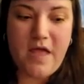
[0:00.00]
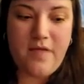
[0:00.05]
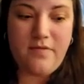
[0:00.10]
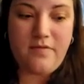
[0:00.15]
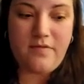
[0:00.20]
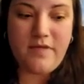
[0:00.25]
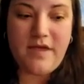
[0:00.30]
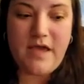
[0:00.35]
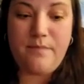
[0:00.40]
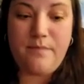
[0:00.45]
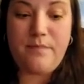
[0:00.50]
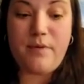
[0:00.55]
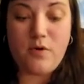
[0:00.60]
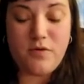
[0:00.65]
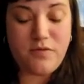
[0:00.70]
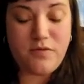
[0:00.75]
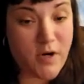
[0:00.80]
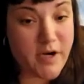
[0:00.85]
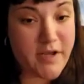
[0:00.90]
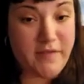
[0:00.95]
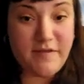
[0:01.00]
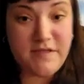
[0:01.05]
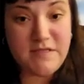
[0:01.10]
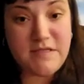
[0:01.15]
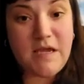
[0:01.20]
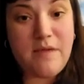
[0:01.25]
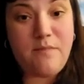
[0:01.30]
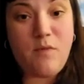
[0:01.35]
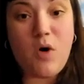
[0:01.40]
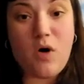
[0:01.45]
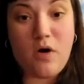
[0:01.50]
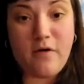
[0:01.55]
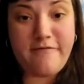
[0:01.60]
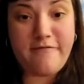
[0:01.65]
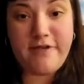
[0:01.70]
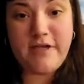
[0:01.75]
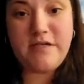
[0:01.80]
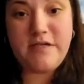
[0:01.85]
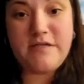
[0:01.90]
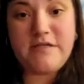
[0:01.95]
And they both work in the same
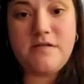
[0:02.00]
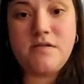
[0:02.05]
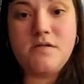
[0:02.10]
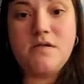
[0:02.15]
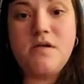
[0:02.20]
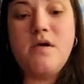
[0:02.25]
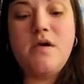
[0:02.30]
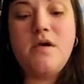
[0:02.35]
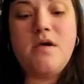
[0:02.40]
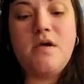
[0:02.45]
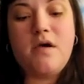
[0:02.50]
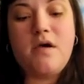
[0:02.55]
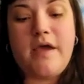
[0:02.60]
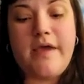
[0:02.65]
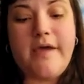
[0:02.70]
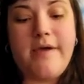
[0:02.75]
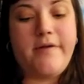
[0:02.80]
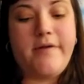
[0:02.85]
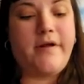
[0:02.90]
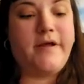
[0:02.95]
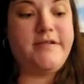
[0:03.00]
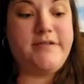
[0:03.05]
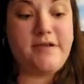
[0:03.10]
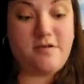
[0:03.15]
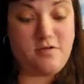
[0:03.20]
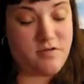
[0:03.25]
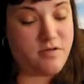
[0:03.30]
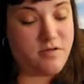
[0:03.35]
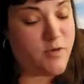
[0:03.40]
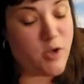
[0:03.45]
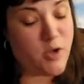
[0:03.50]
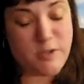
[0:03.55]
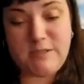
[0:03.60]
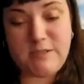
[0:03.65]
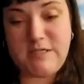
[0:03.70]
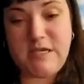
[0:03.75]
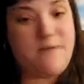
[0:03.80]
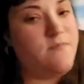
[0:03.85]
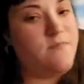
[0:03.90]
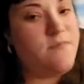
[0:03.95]
office, and I tell them all the
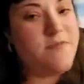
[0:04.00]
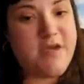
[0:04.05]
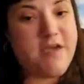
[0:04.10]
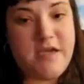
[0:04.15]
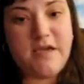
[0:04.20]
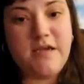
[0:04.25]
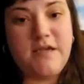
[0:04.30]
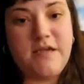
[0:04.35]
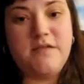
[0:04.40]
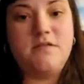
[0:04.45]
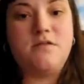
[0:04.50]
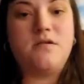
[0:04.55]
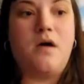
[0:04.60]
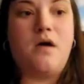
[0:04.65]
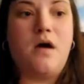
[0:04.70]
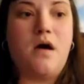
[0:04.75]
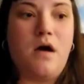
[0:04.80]
same things.